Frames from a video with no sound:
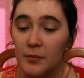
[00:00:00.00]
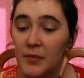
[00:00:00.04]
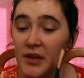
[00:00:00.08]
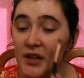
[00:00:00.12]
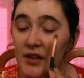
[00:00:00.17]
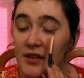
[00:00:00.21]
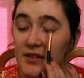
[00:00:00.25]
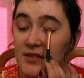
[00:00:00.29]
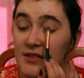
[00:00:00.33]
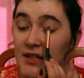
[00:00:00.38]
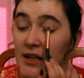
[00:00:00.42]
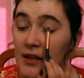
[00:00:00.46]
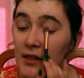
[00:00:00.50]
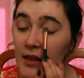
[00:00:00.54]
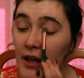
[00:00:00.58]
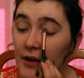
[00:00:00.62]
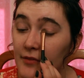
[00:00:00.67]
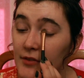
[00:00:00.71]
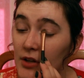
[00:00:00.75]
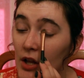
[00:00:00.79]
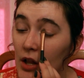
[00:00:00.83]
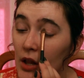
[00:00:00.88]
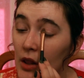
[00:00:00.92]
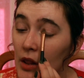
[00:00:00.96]
because they
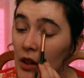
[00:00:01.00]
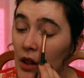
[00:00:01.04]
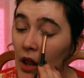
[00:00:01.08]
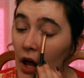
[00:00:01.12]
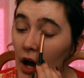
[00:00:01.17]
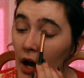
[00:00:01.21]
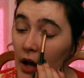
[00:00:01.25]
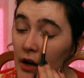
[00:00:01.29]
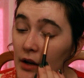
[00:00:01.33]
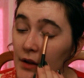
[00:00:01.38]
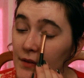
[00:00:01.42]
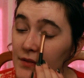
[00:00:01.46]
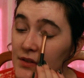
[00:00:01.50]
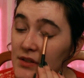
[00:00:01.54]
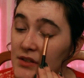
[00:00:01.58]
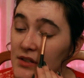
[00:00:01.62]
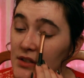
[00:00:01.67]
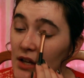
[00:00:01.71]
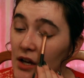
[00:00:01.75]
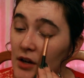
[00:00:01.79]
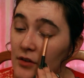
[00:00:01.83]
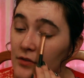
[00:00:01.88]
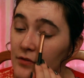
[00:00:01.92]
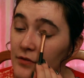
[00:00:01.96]
left a lot of
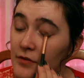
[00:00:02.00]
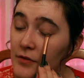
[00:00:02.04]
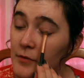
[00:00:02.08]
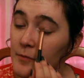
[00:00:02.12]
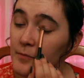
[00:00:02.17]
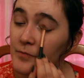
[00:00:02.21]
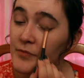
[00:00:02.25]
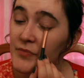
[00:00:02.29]
stuff